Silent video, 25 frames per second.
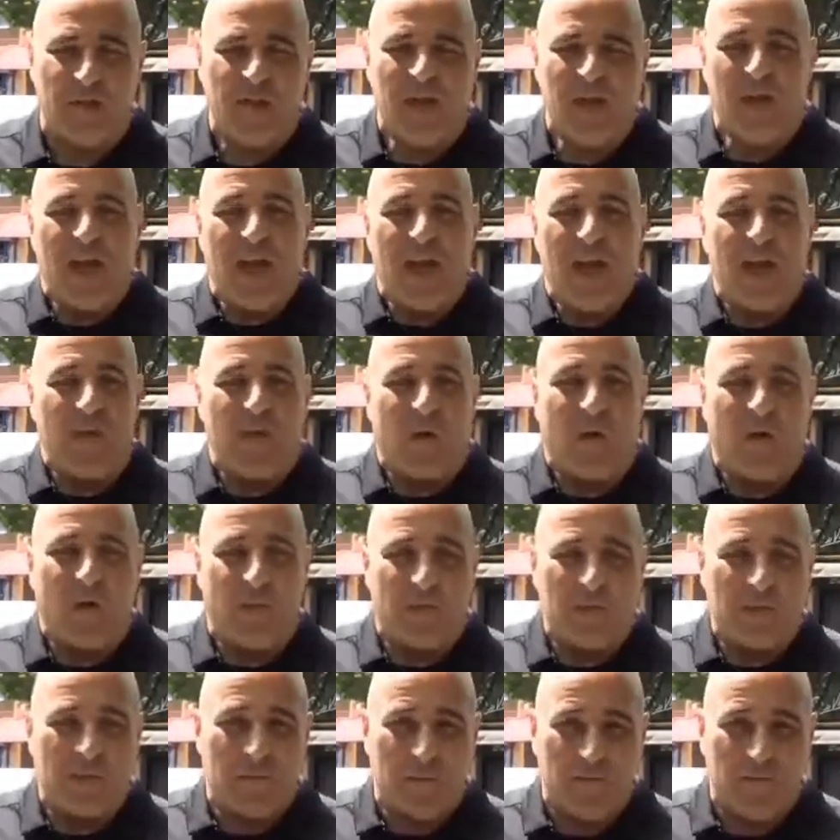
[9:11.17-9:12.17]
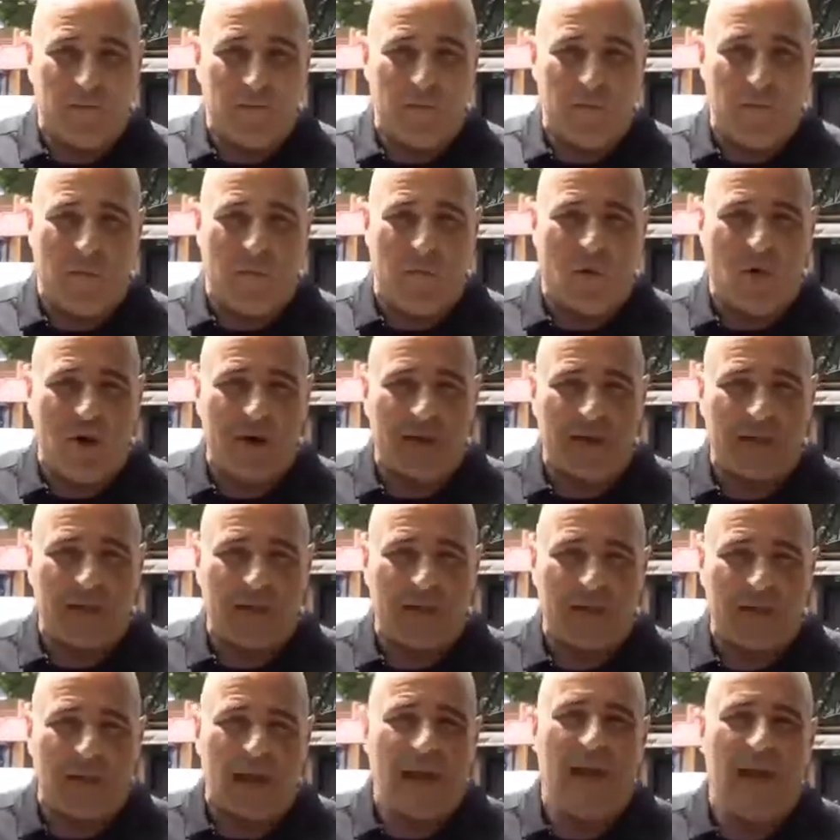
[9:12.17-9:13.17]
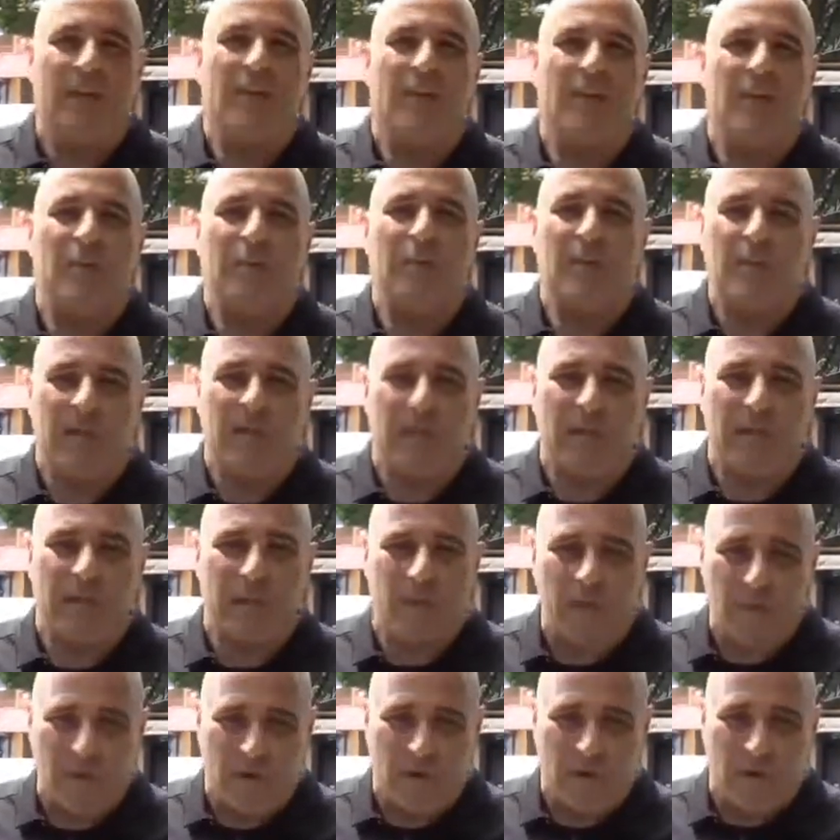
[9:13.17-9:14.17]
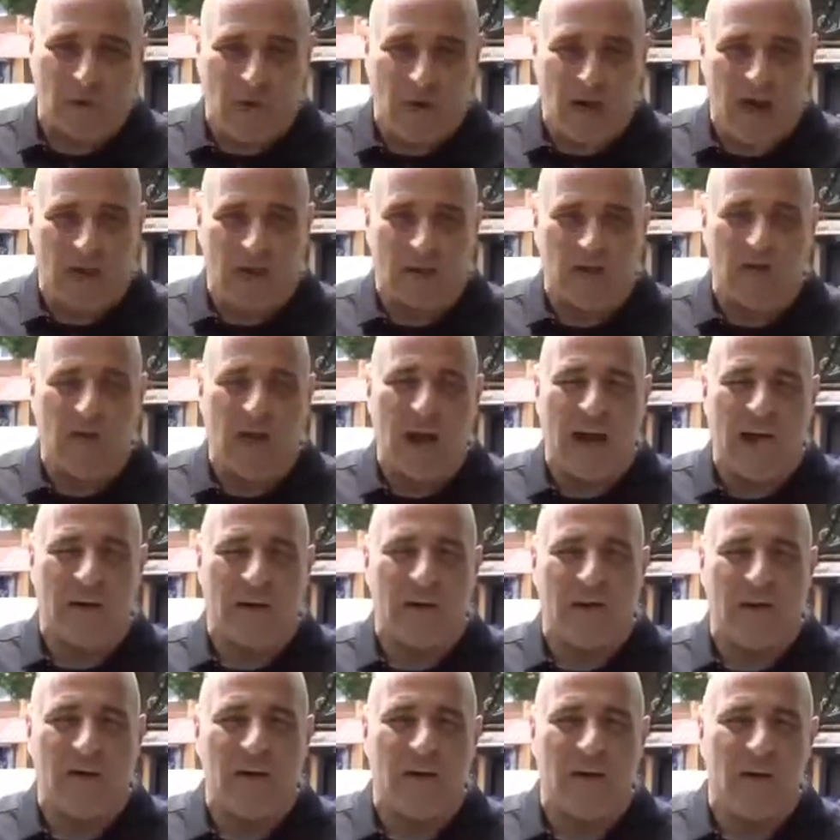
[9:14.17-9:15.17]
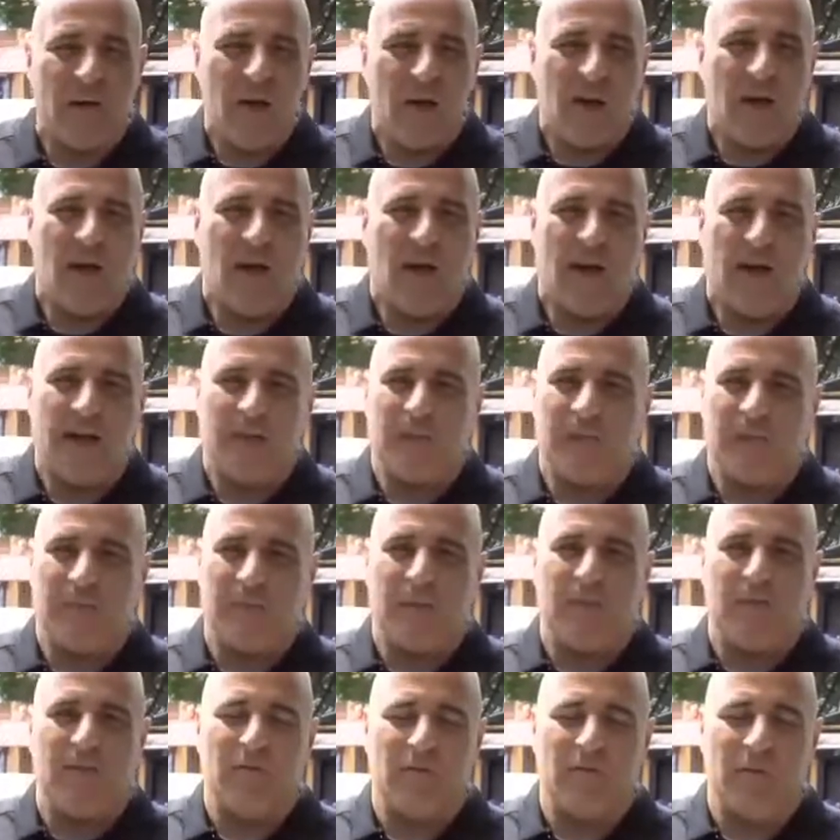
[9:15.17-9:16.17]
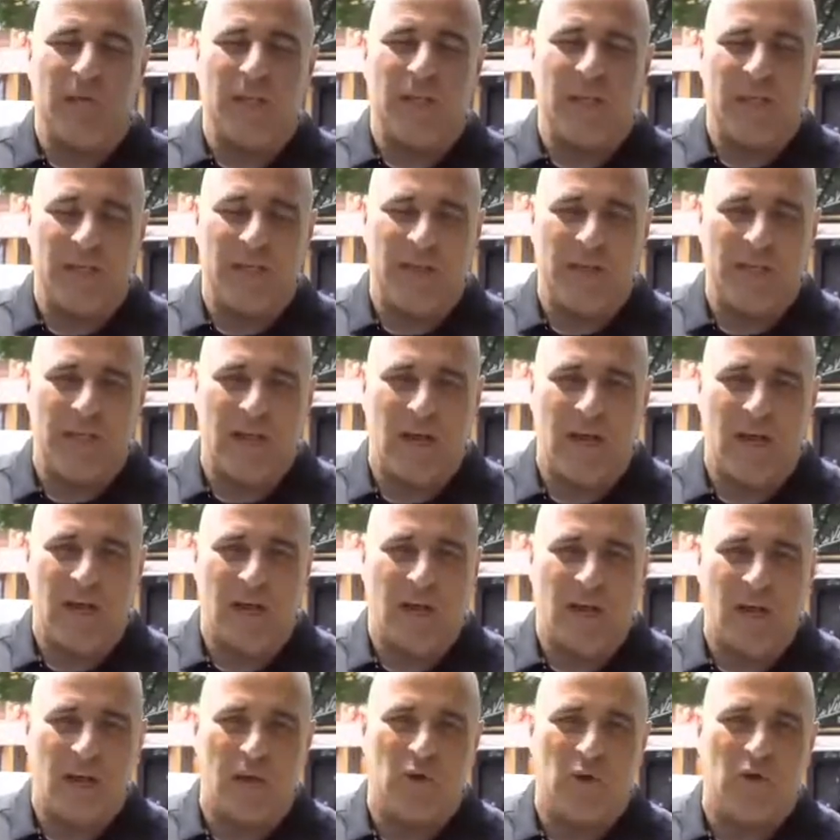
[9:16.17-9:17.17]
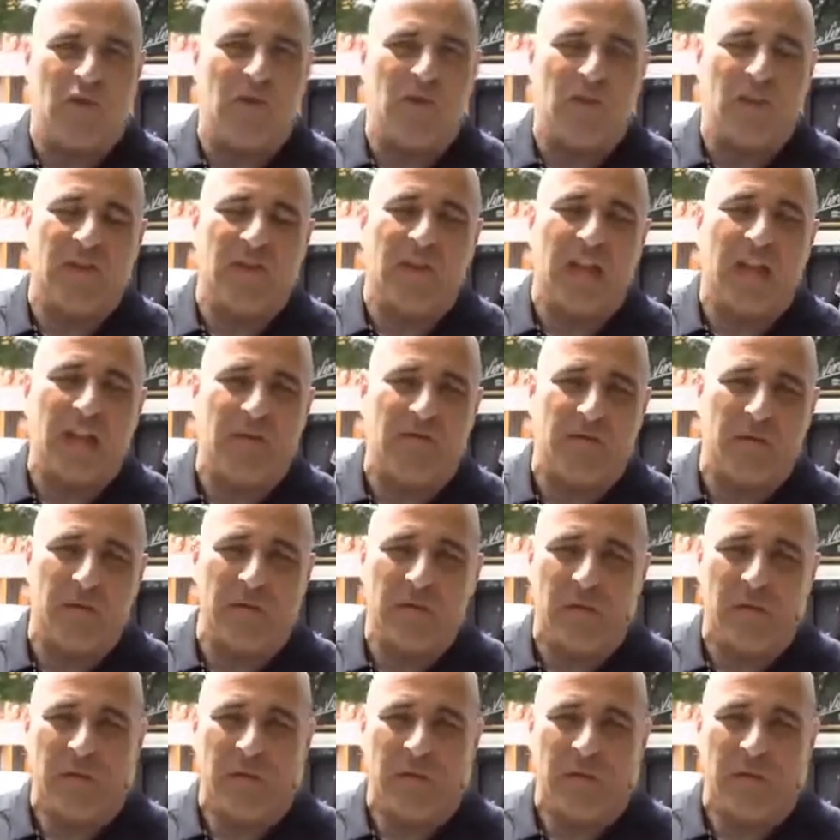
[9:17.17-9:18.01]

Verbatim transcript: and the home team of Freedom Mortgage and this particular builder contractor uh, has been really uh, a huge success for me.